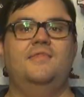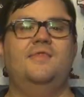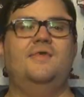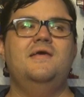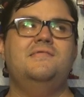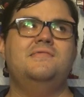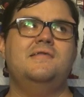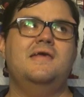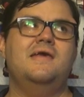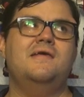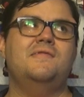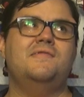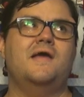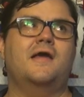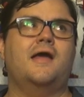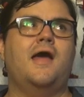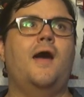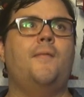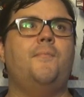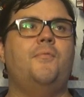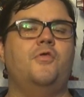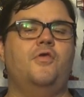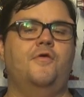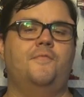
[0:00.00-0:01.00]
This is a
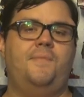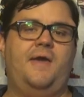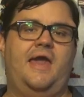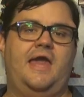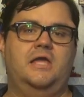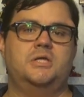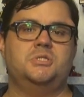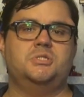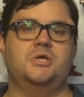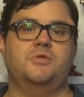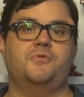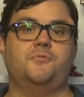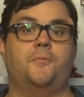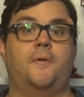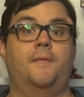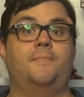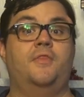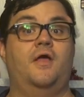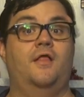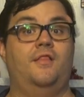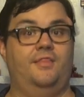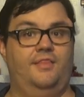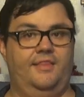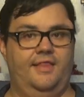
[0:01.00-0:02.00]
couple of pages from
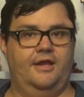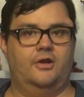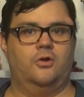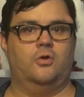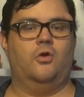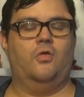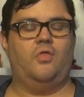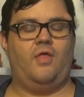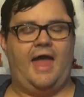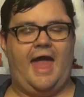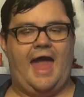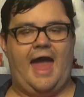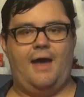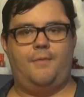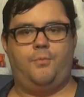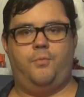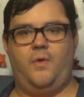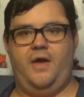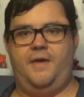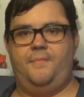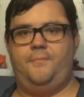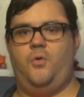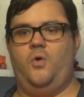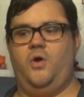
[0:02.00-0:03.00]
the literal
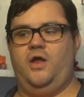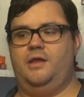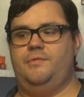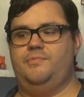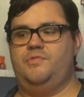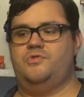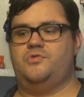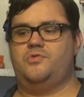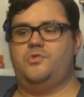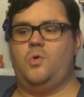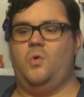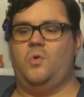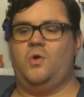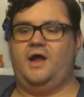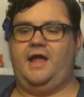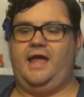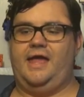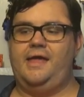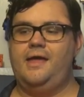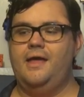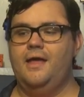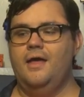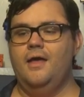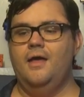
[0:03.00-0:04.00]
halfway point of the
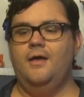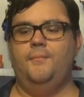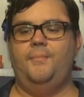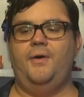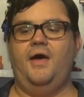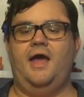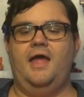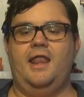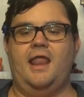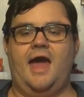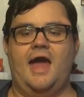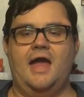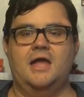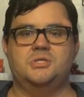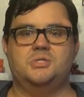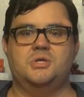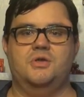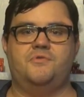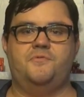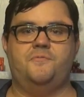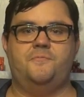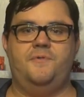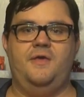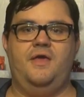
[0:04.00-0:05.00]
story, but I
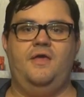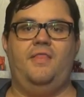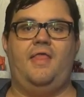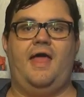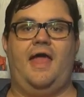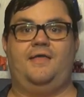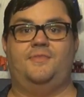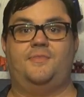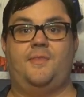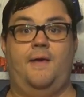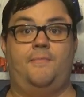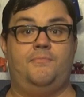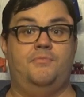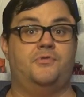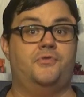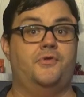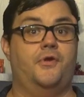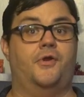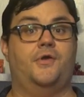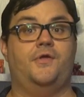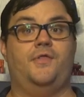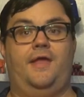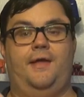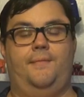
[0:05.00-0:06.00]
just feel like them
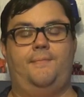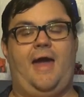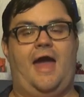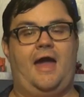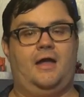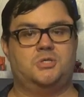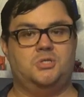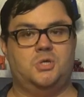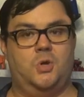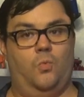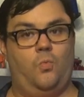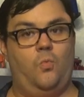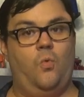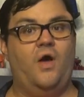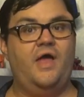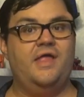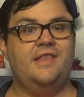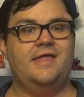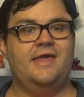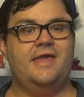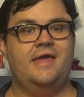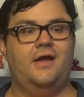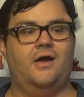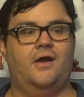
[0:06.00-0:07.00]
circling back to
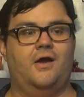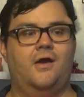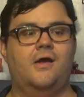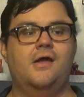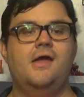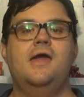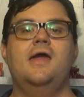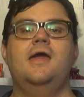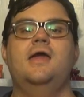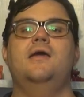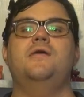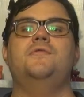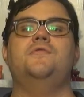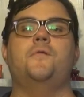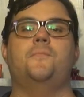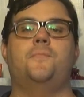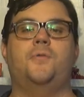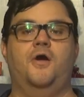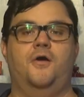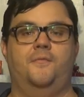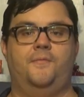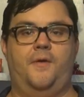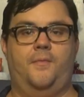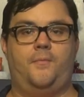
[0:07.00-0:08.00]
one here is a
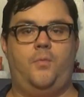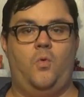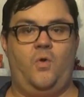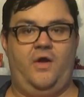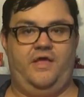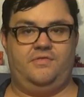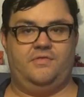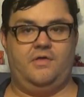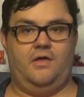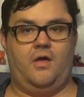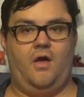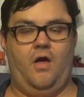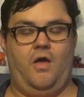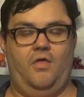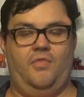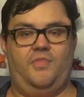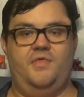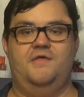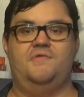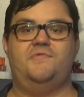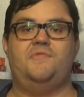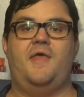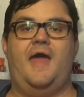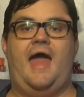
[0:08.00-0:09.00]
perfect point to call
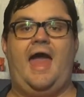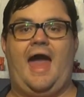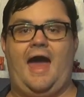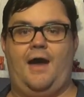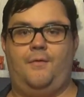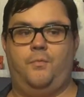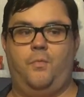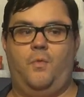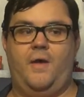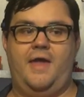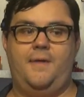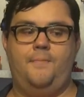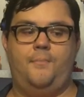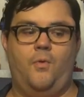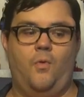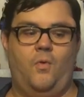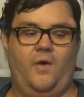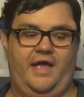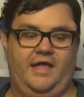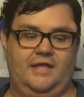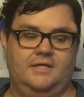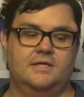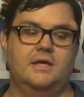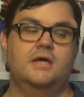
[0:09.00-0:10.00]
this the halfway
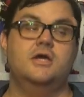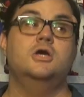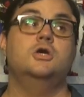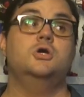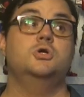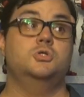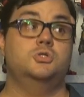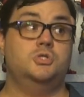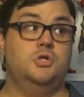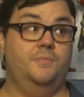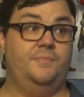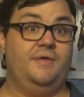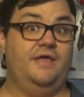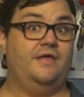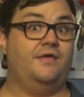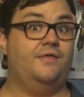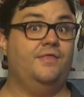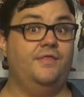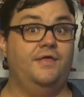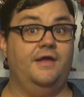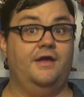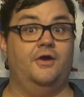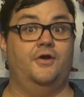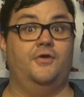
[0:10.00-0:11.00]
point. To be
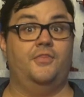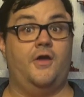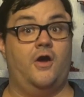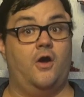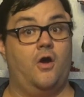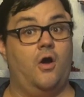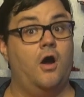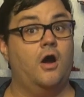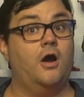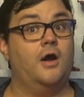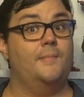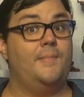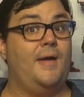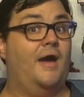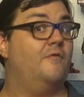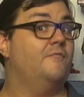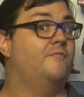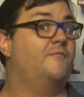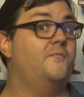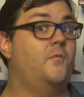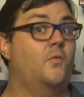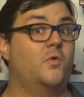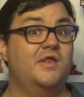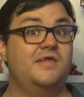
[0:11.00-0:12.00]
clear, there are
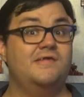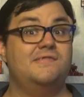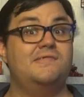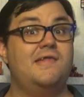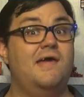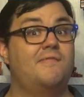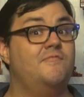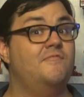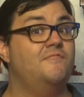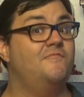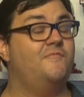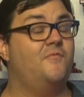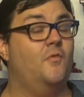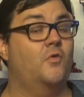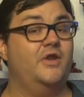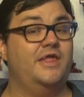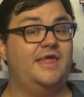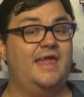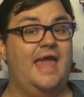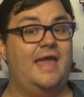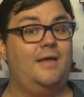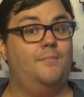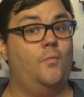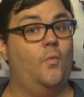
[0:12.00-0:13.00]
about forty-seven,
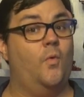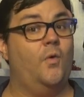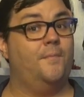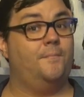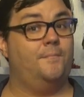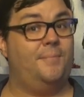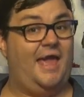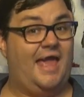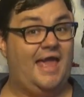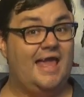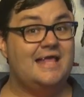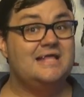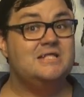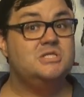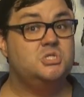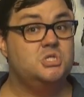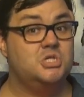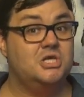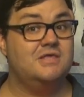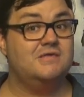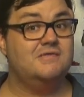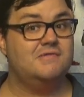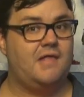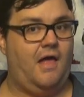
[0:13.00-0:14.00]
forty-eight more
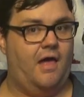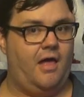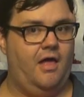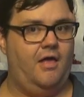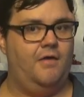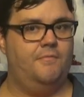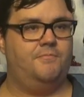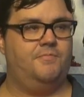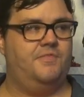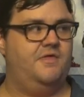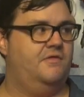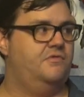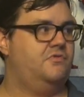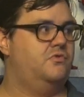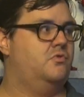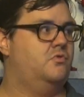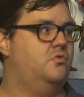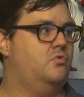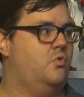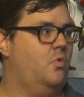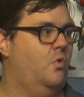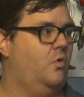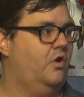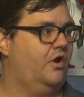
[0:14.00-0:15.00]
pages of this
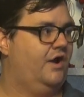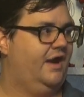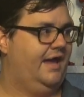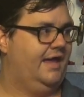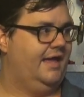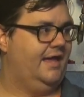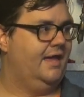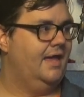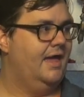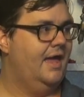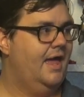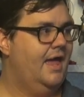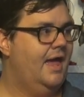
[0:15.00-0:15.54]
story.